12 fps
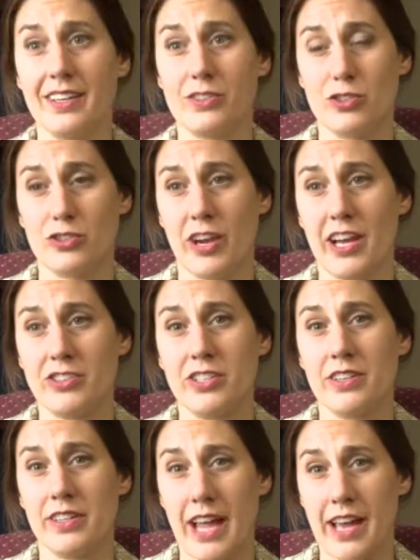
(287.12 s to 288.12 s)
It's
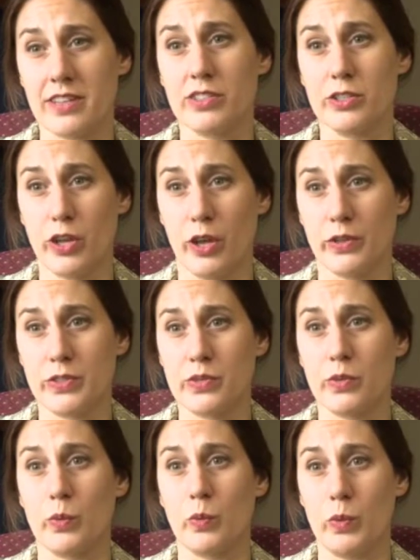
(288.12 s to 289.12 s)
tragic that as adults,
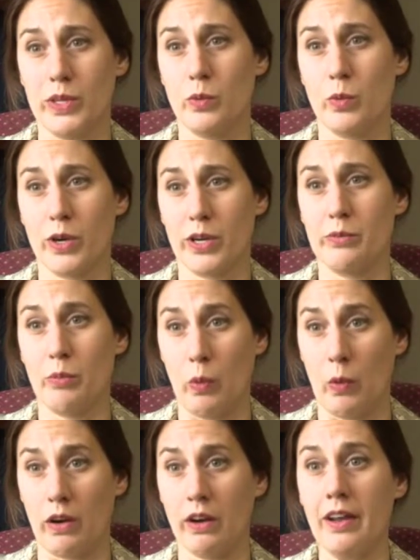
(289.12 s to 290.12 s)
we worry
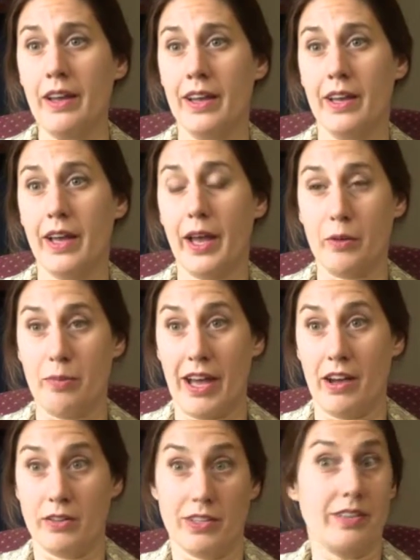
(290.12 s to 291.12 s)
more
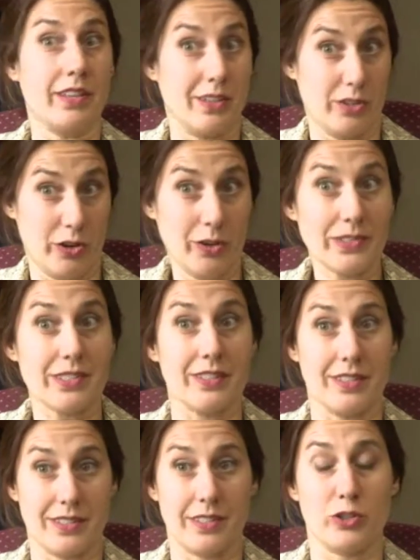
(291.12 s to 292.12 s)
about the adults in
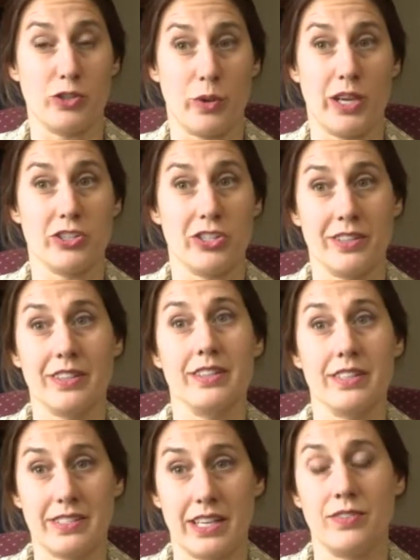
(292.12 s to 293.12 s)
the situation than the
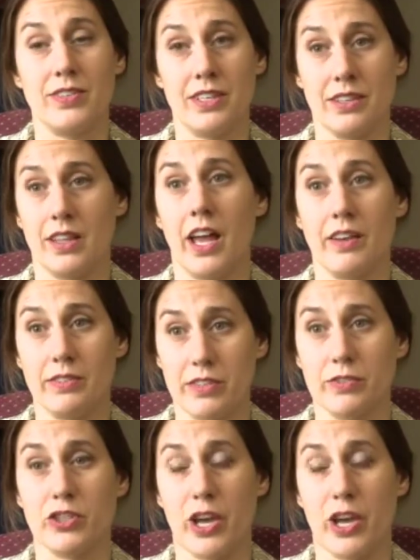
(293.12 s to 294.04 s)
safety and the lives of a